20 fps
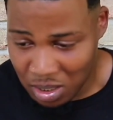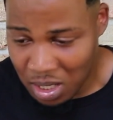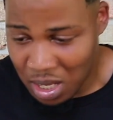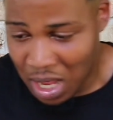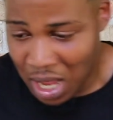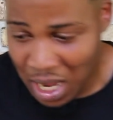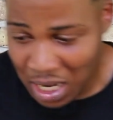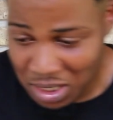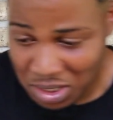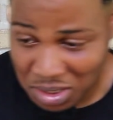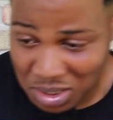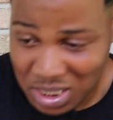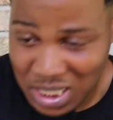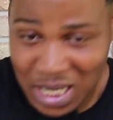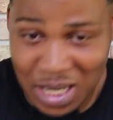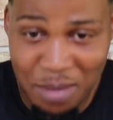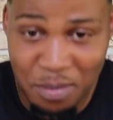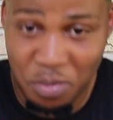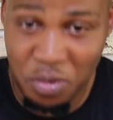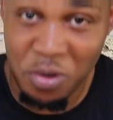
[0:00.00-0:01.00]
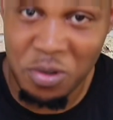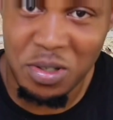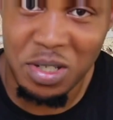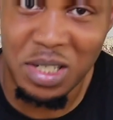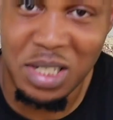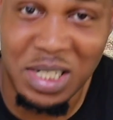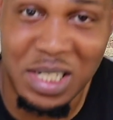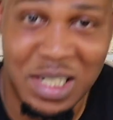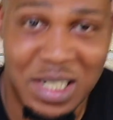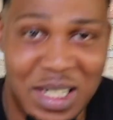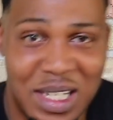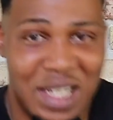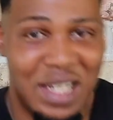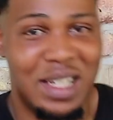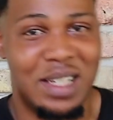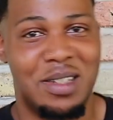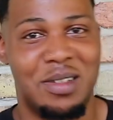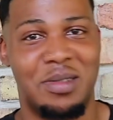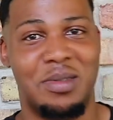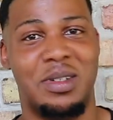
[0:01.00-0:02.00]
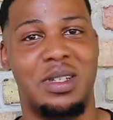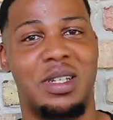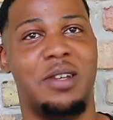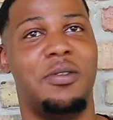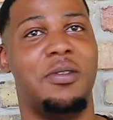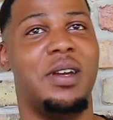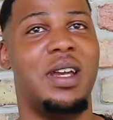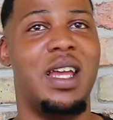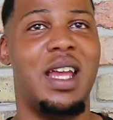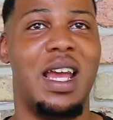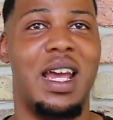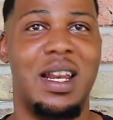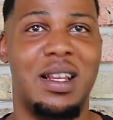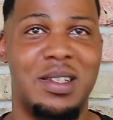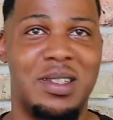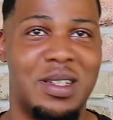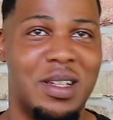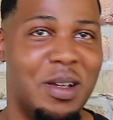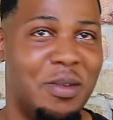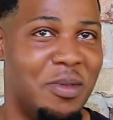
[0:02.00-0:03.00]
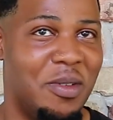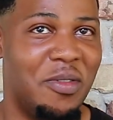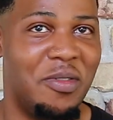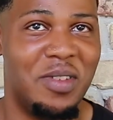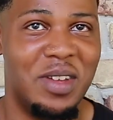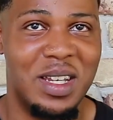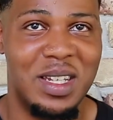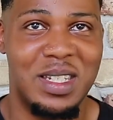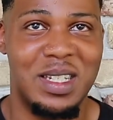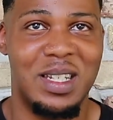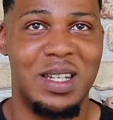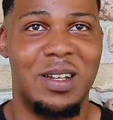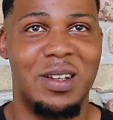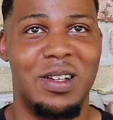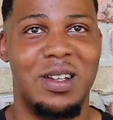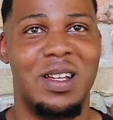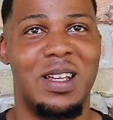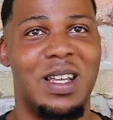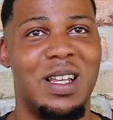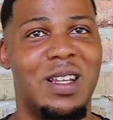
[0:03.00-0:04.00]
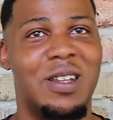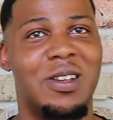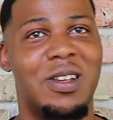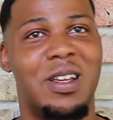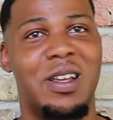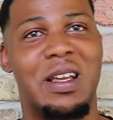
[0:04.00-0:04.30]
I just seen Boosie just did some shit where he had a subdivision. He did.